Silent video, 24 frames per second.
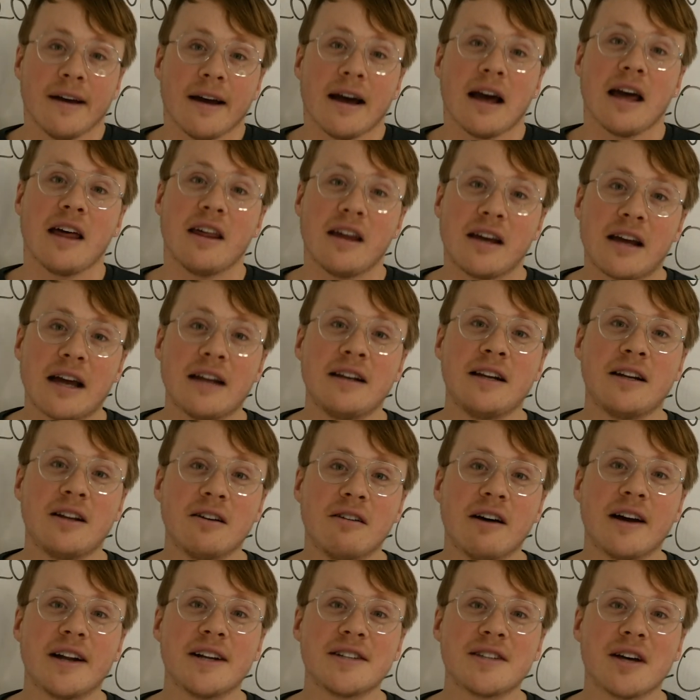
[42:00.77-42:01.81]
I need to
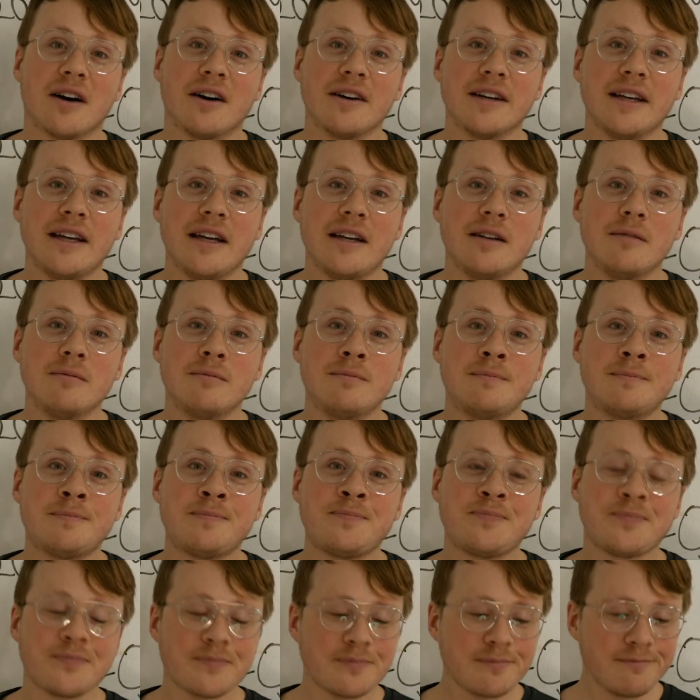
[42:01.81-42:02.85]
let us all eat.
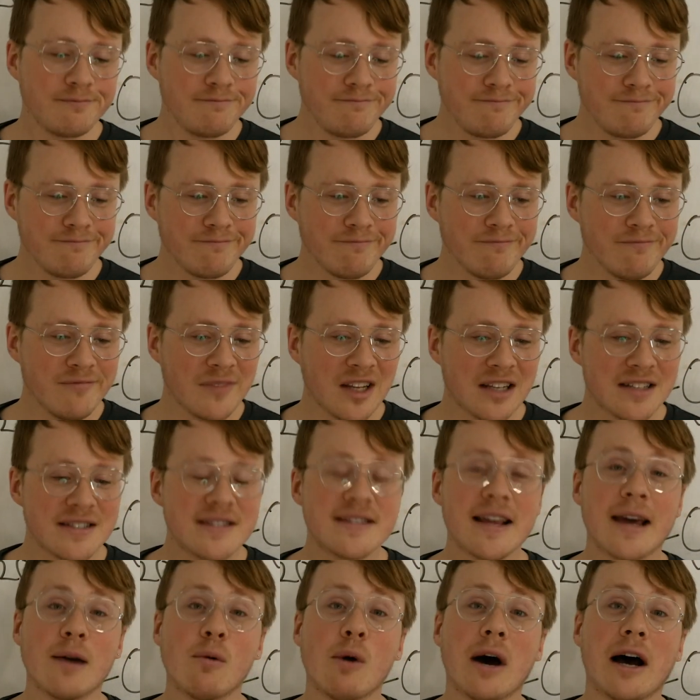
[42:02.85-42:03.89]

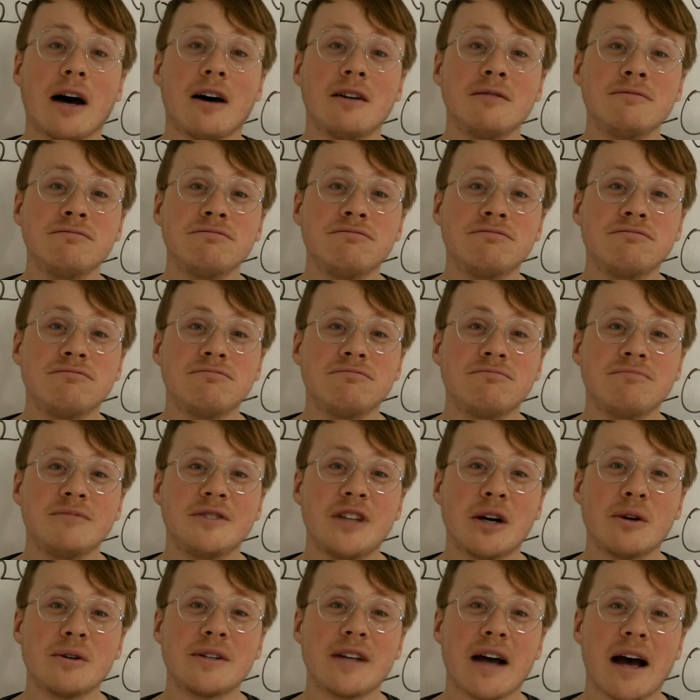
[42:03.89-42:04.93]
Stay well.
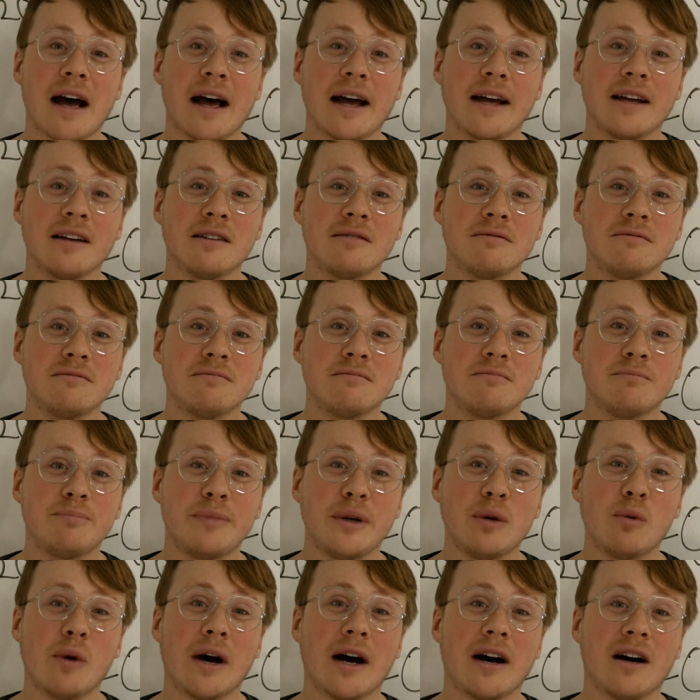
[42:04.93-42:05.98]
Don't die. Be
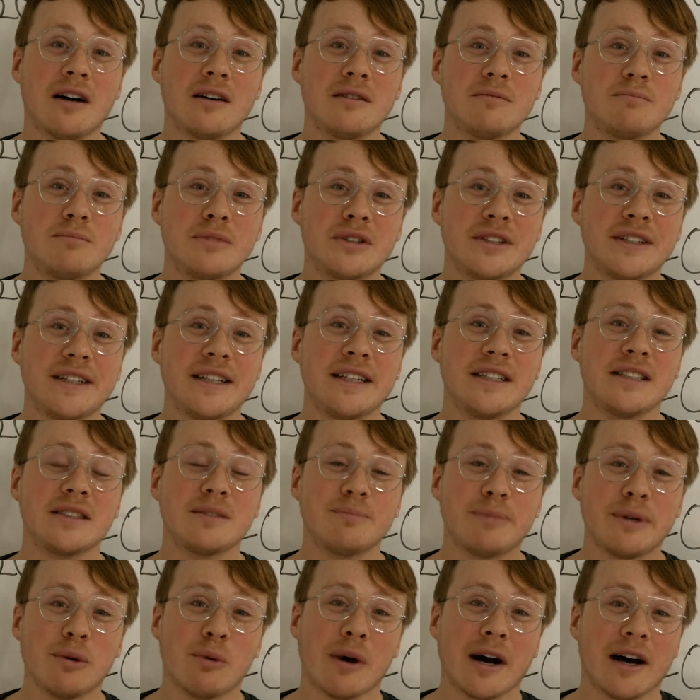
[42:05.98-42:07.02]
well. Please
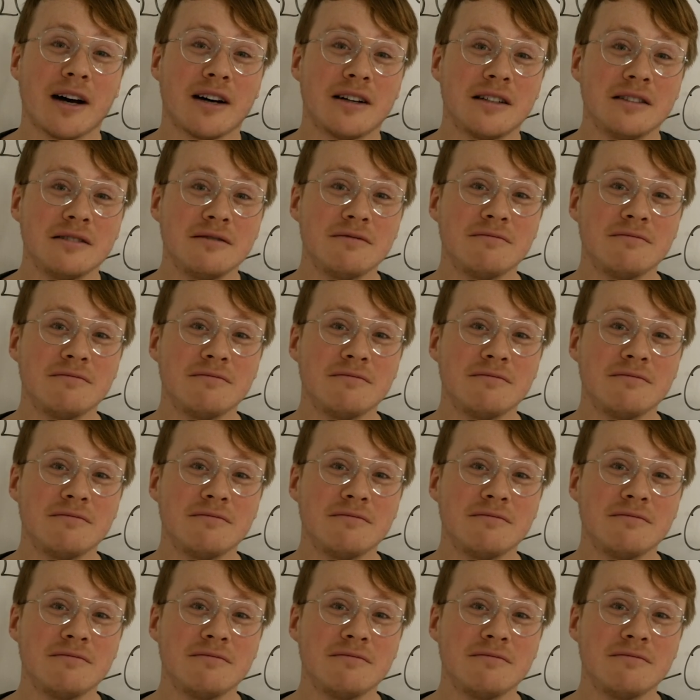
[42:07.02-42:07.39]
be well.